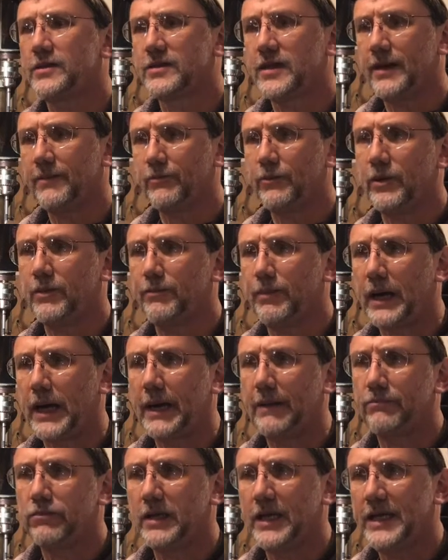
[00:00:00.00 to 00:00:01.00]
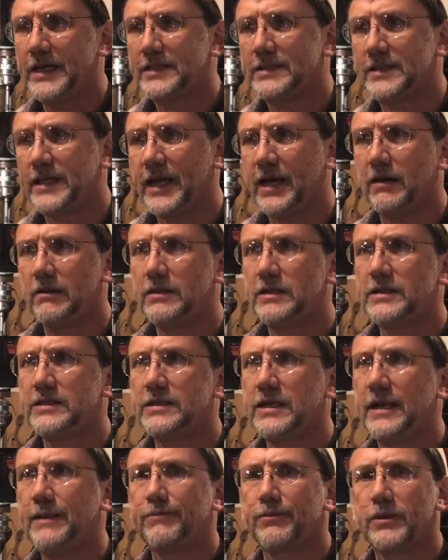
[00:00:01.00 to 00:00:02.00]
up when Bob lays down his
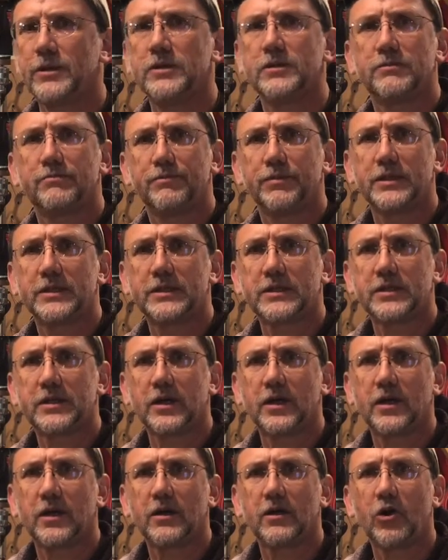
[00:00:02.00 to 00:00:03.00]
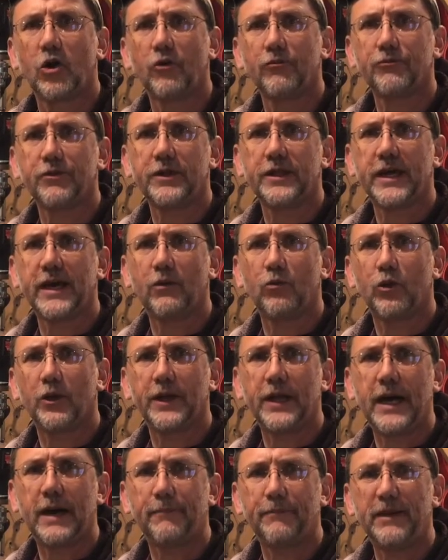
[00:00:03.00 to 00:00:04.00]
apron, but hopefully that will
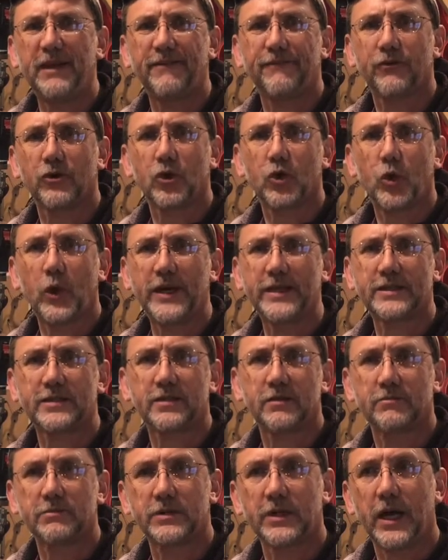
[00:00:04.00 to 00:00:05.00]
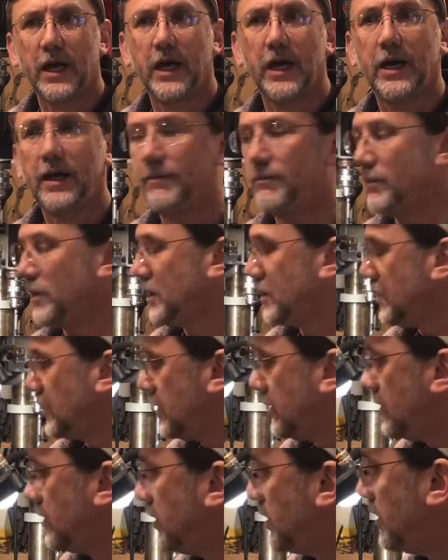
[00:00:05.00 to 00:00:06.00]
not be for quite some time.
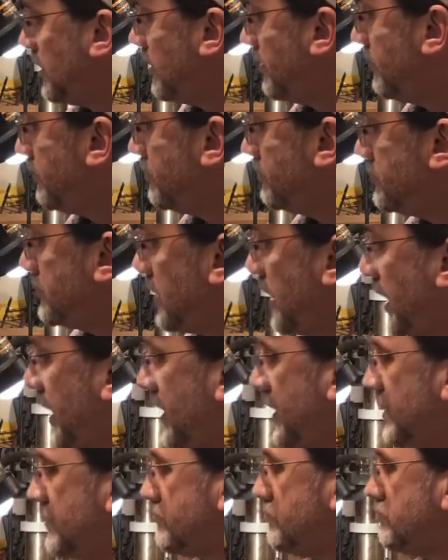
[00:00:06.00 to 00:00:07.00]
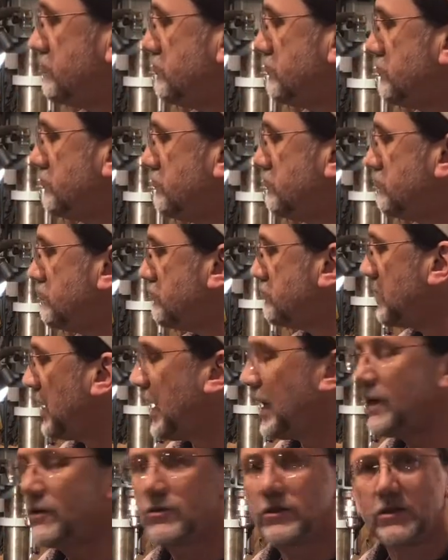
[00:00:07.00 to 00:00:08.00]

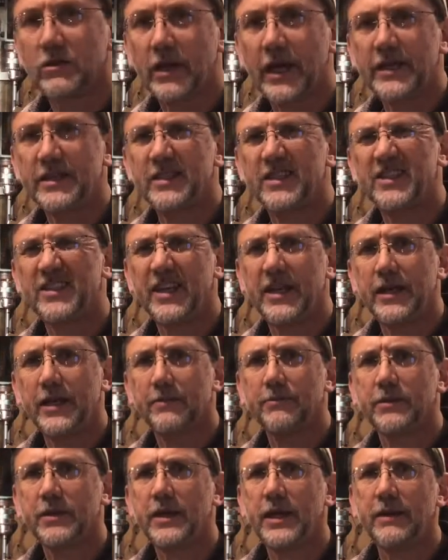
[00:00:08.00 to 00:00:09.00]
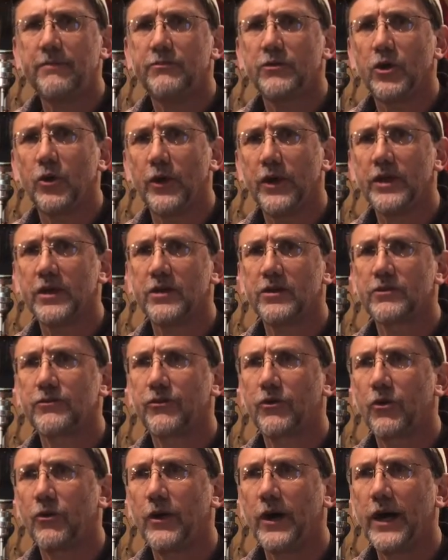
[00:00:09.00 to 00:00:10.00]
I'd like to see him keep doing this
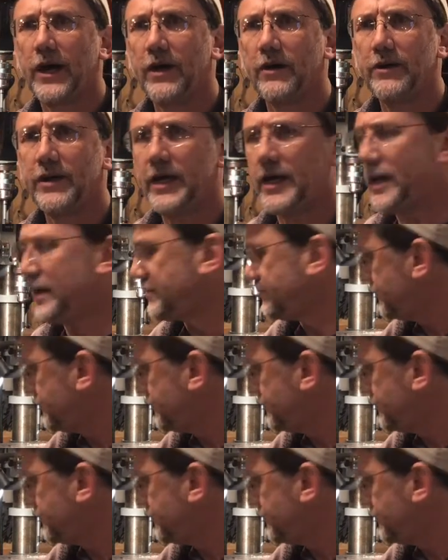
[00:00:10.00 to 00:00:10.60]
for a while yet.